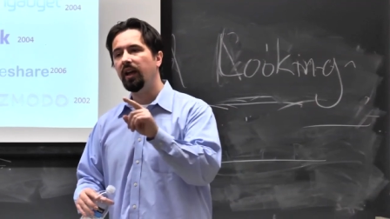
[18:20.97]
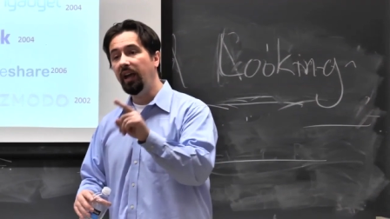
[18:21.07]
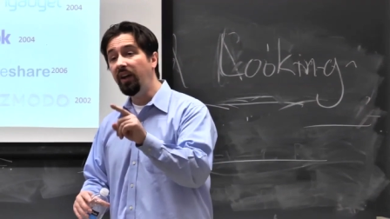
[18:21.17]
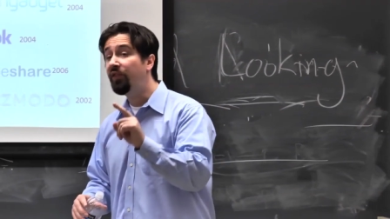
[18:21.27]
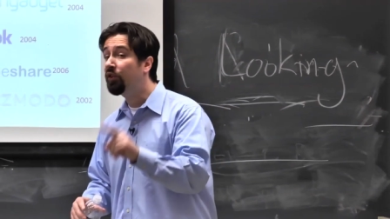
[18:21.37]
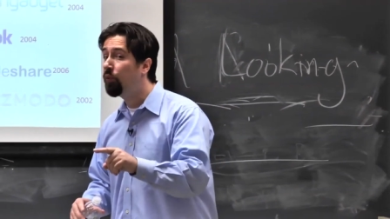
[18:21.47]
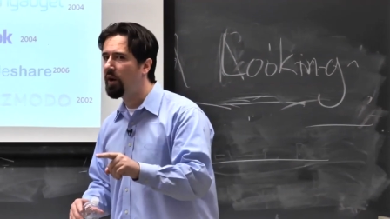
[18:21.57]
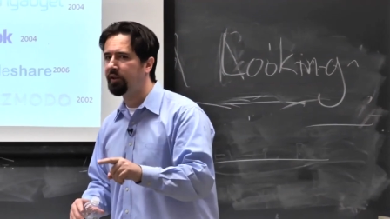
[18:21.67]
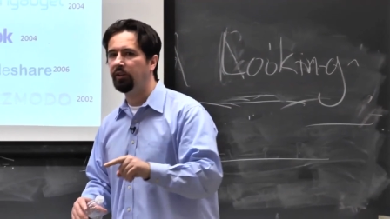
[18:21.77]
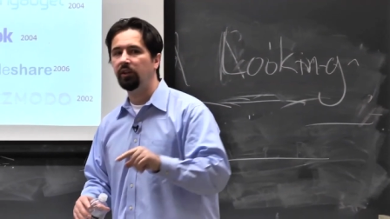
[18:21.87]
If
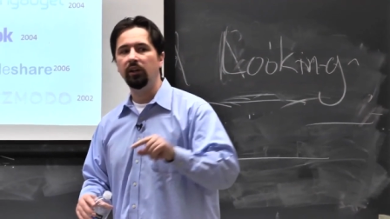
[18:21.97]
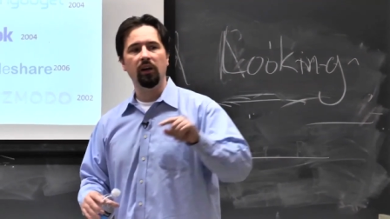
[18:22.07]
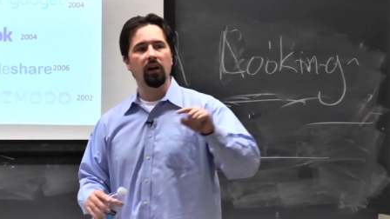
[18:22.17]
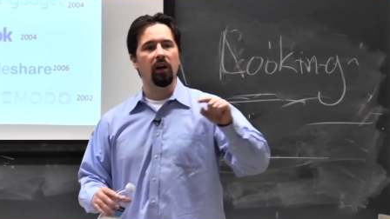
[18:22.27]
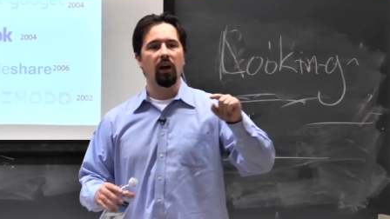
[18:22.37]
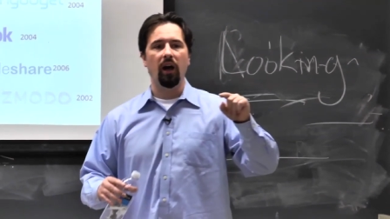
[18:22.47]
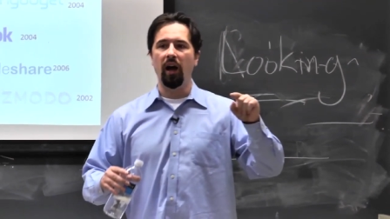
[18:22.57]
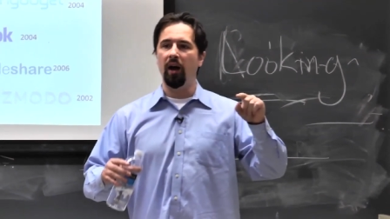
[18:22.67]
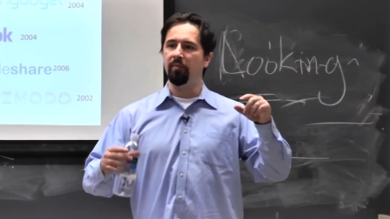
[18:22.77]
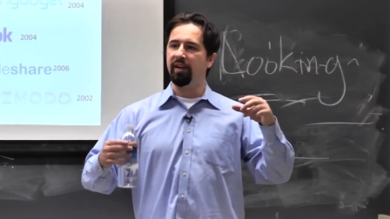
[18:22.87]
Twitter
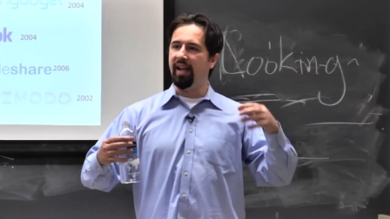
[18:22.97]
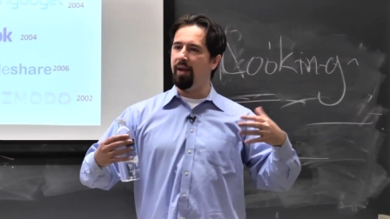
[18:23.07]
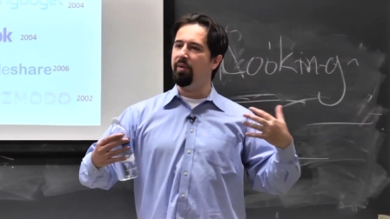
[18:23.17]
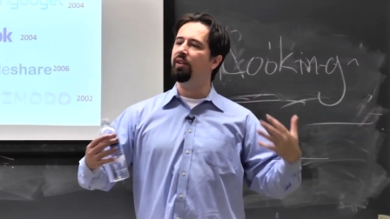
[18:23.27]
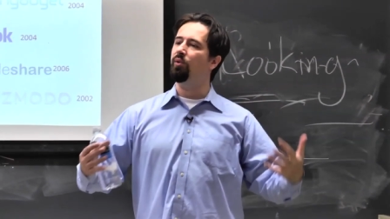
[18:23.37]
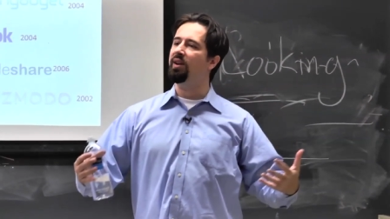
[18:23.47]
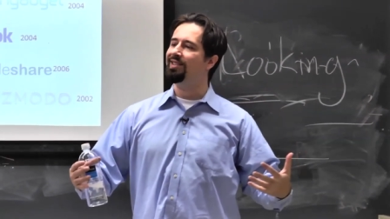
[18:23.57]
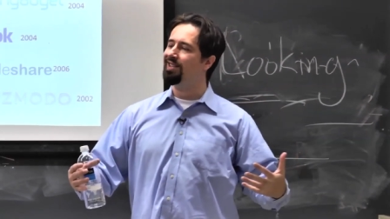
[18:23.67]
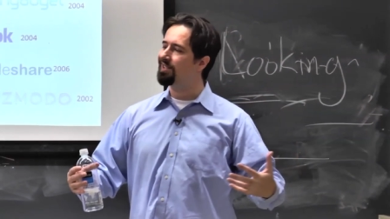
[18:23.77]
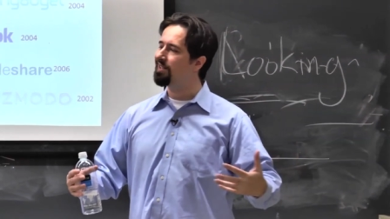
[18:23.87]
um, came into
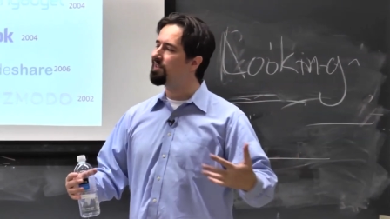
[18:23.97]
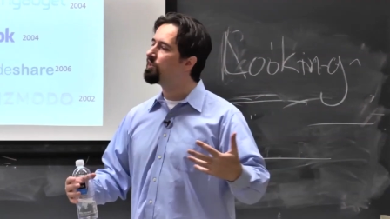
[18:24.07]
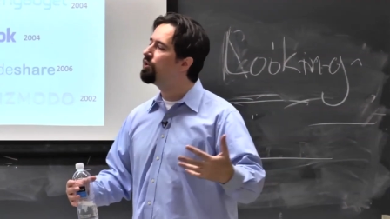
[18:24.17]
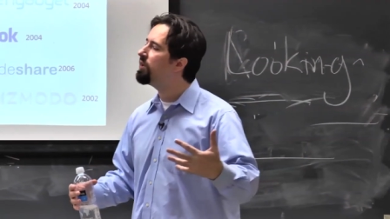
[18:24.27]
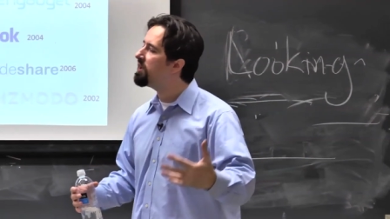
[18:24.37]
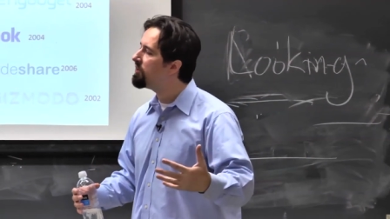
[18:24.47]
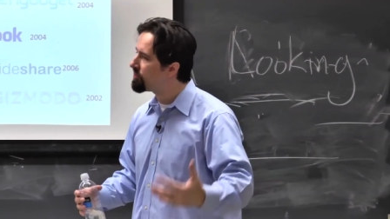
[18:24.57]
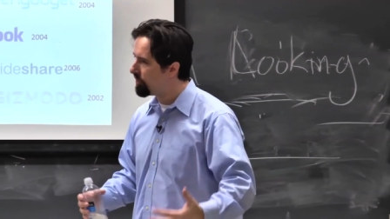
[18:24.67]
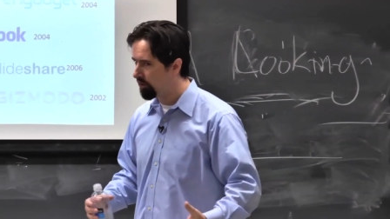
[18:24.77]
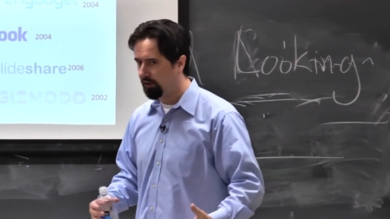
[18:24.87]
existence two
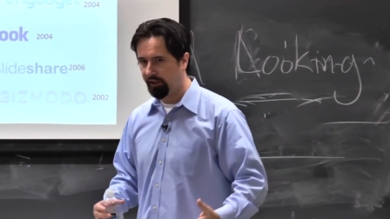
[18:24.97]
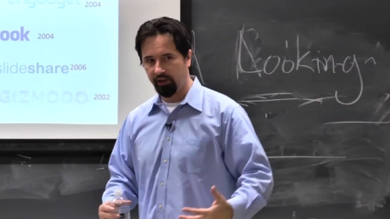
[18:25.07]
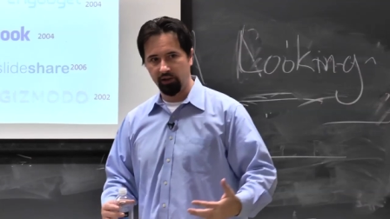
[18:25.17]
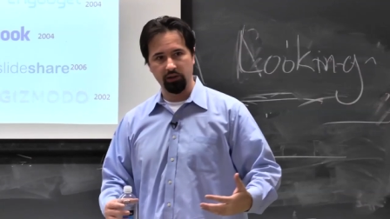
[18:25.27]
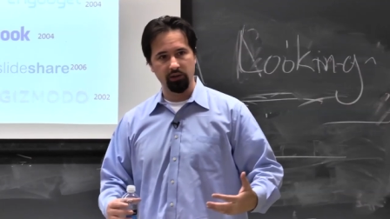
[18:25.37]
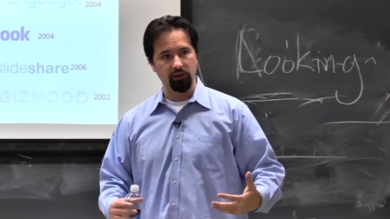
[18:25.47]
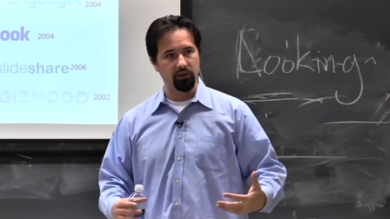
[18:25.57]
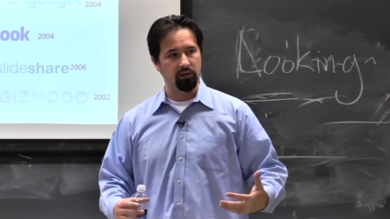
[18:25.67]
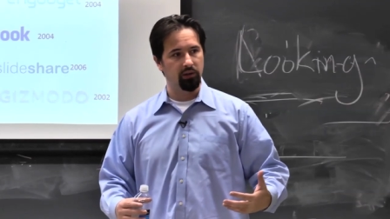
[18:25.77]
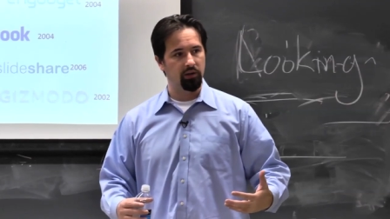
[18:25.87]
years earlier,
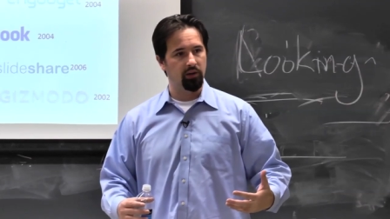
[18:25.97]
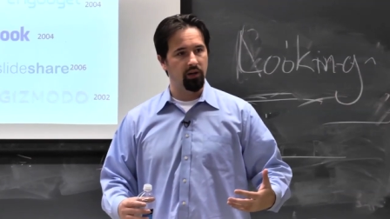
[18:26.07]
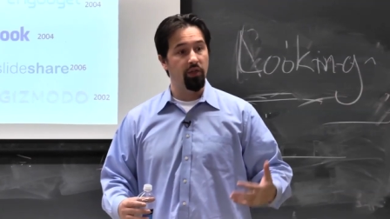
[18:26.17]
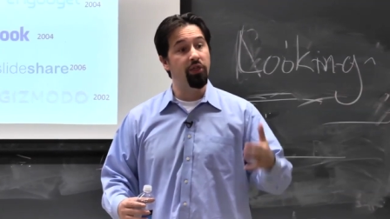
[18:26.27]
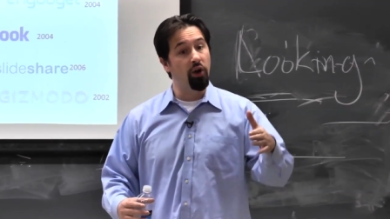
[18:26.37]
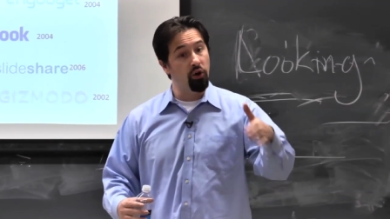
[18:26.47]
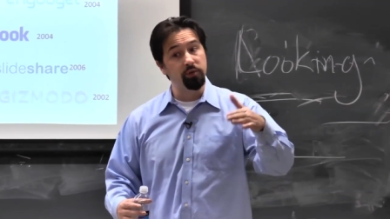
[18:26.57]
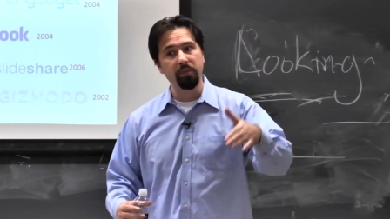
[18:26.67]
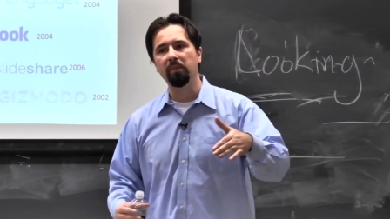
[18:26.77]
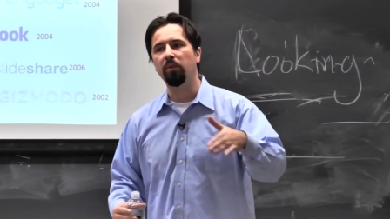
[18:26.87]

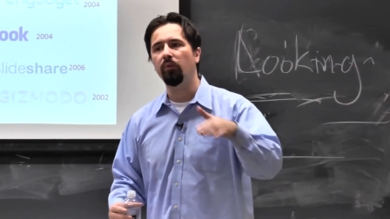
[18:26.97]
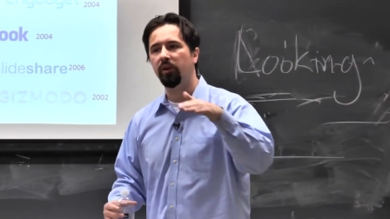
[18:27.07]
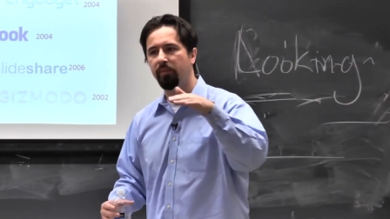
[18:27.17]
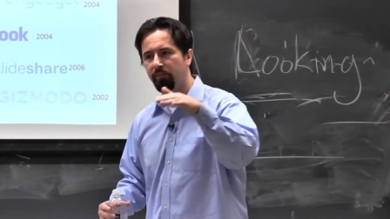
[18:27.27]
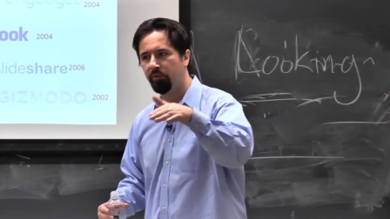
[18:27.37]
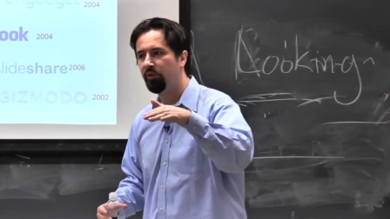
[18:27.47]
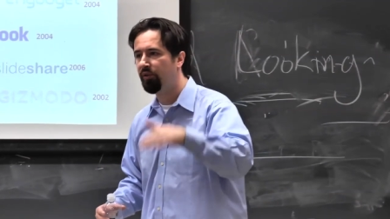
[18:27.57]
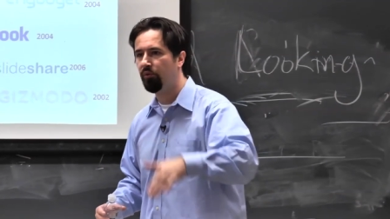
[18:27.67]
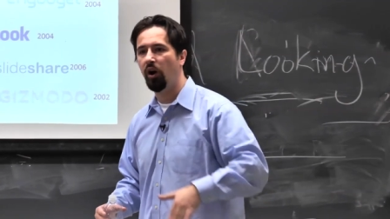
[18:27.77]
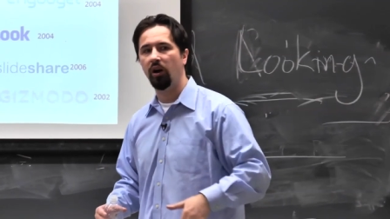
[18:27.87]
those people would have been
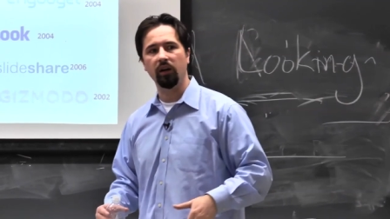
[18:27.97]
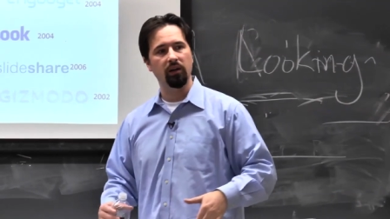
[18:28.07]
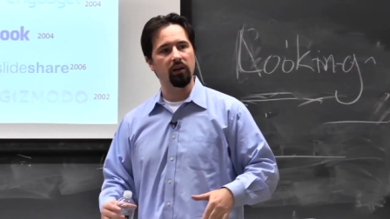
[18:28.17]
proven wrong.